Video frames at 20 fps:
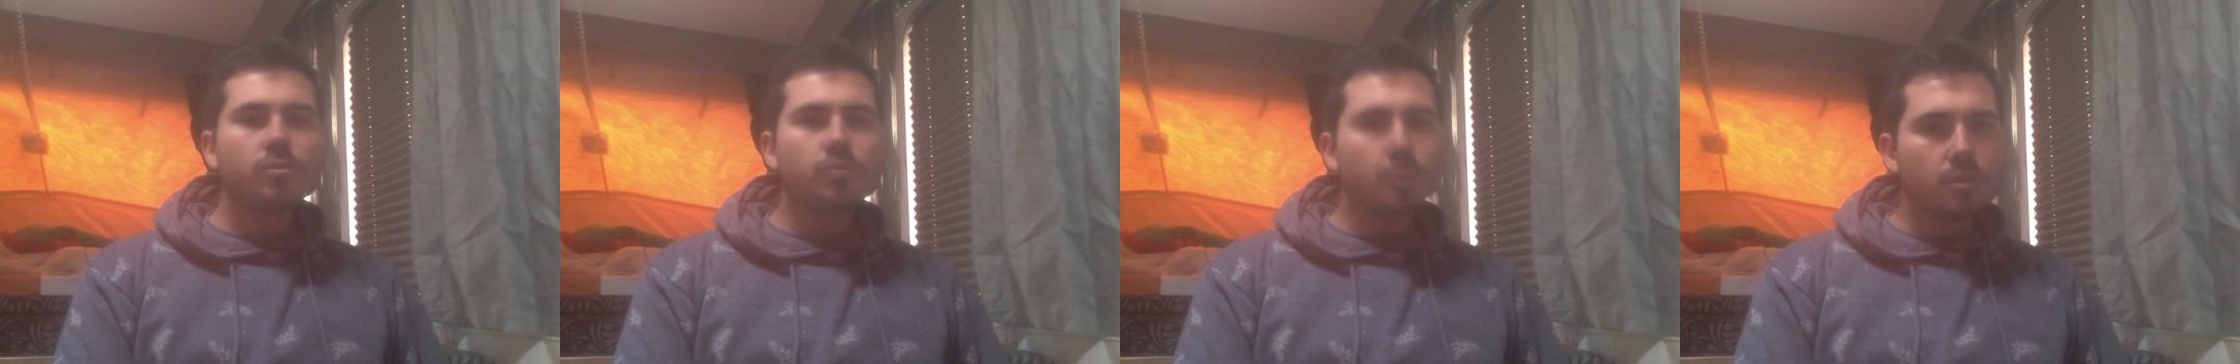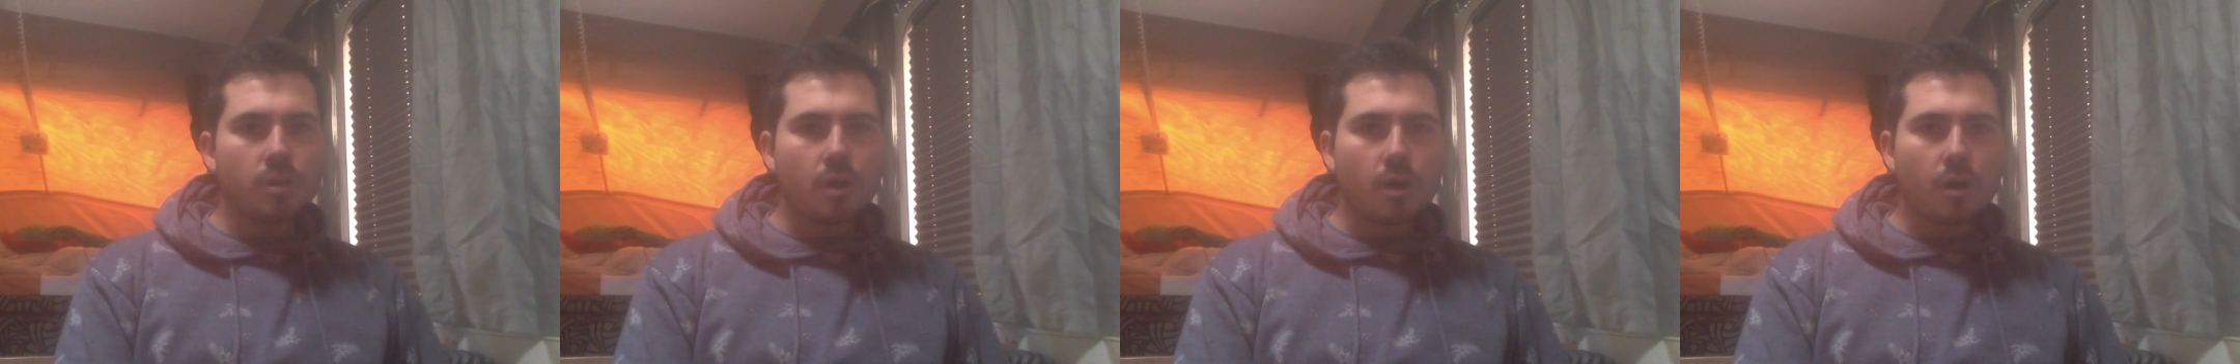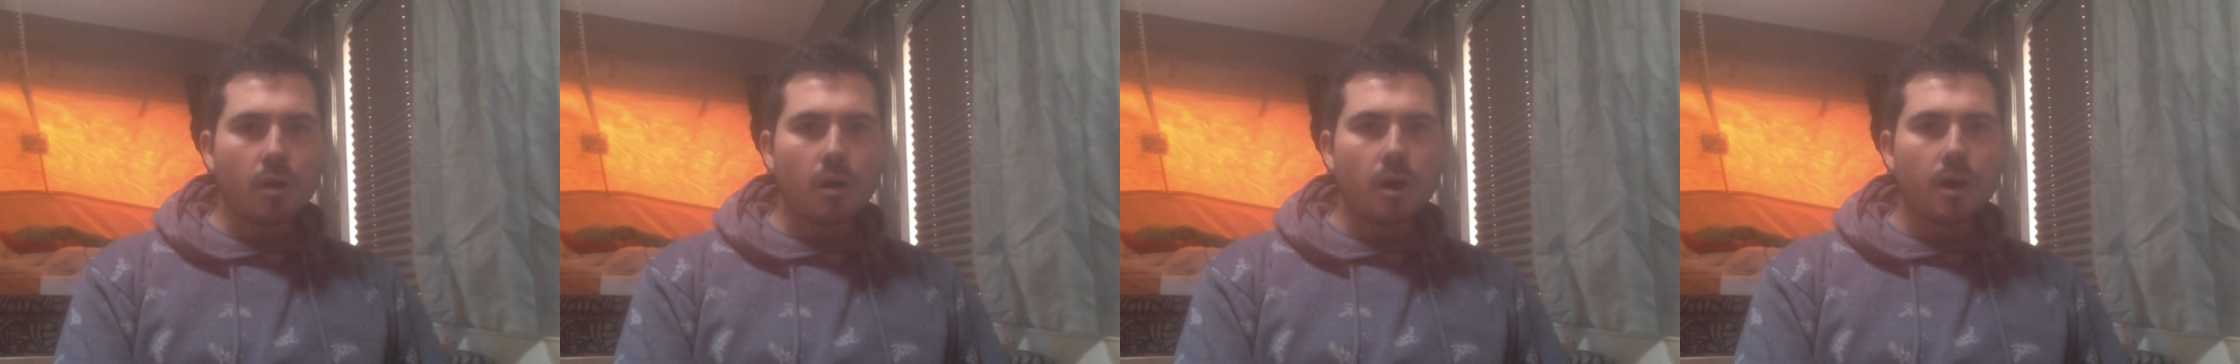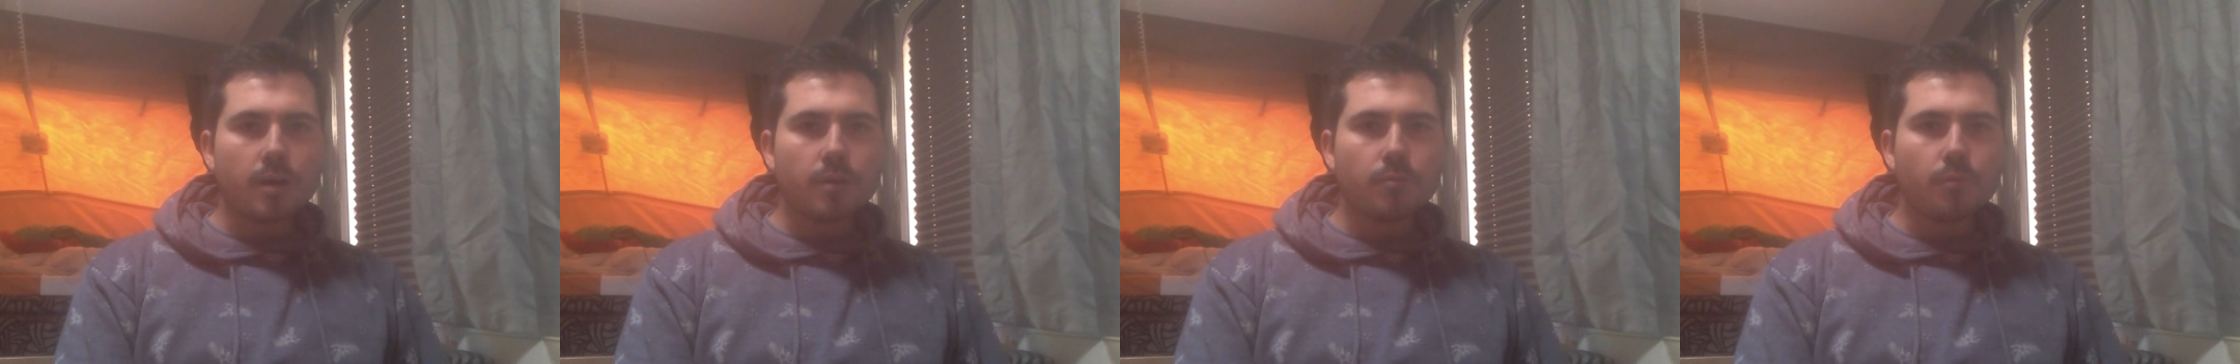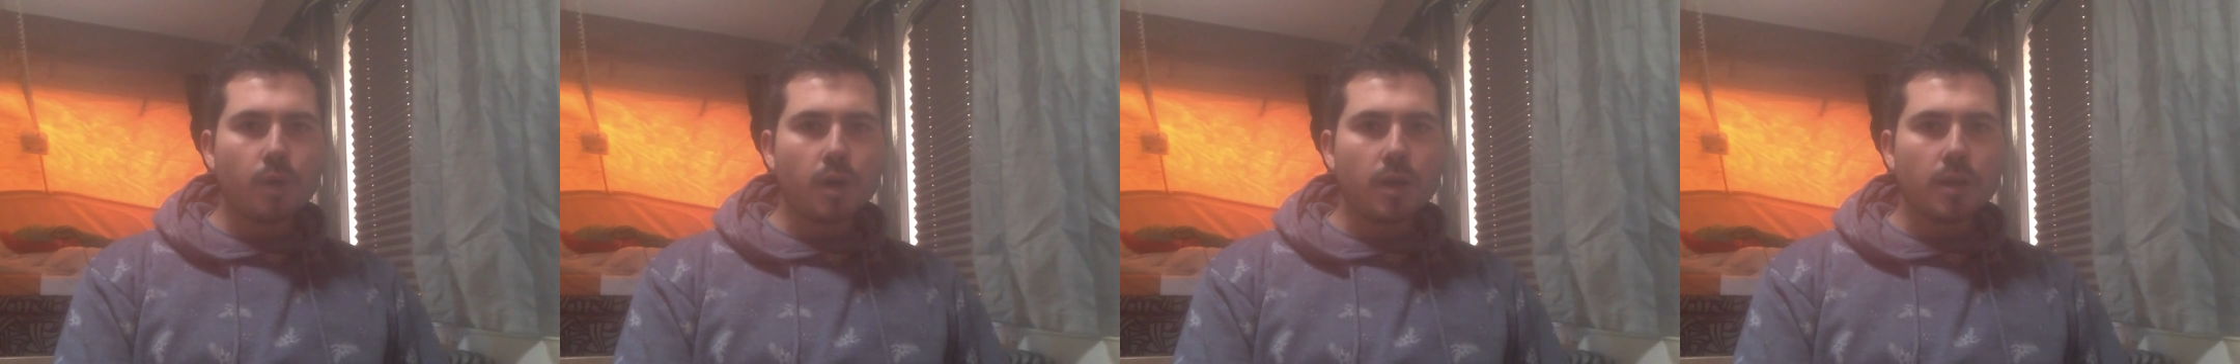was not
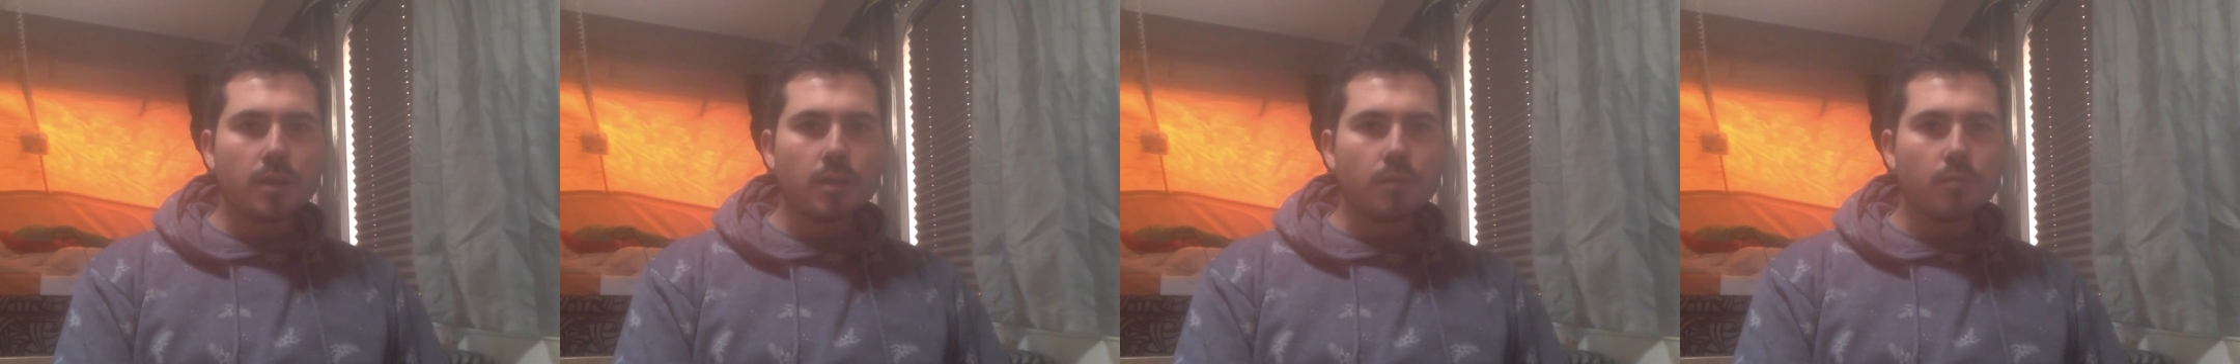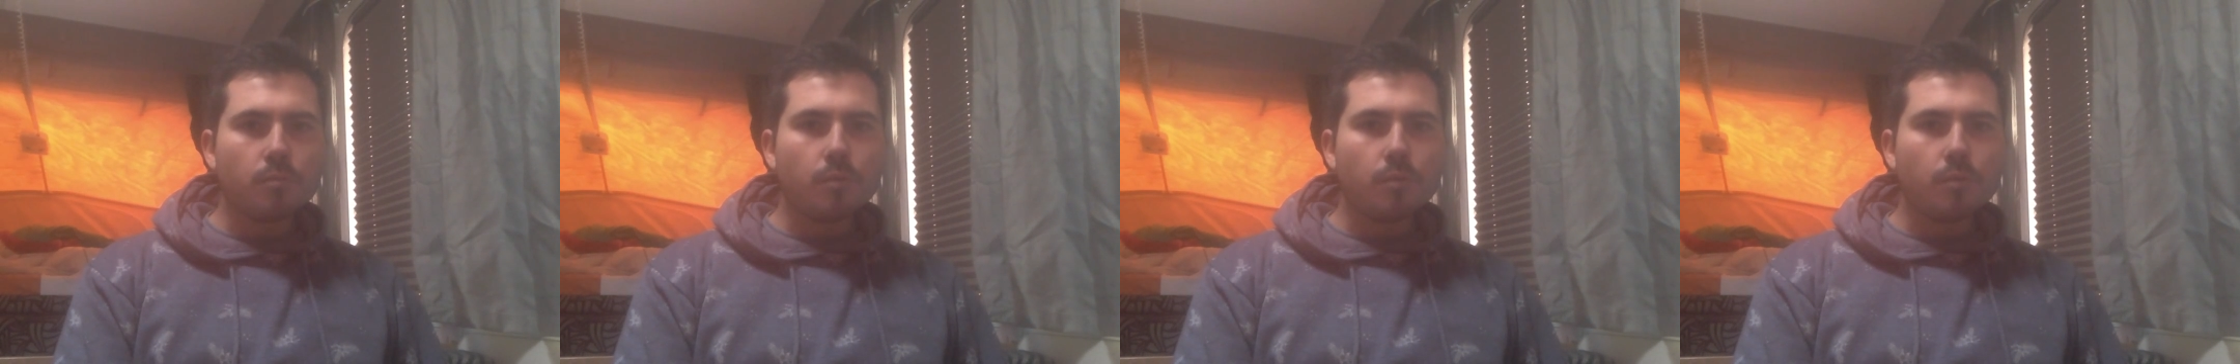guided by a little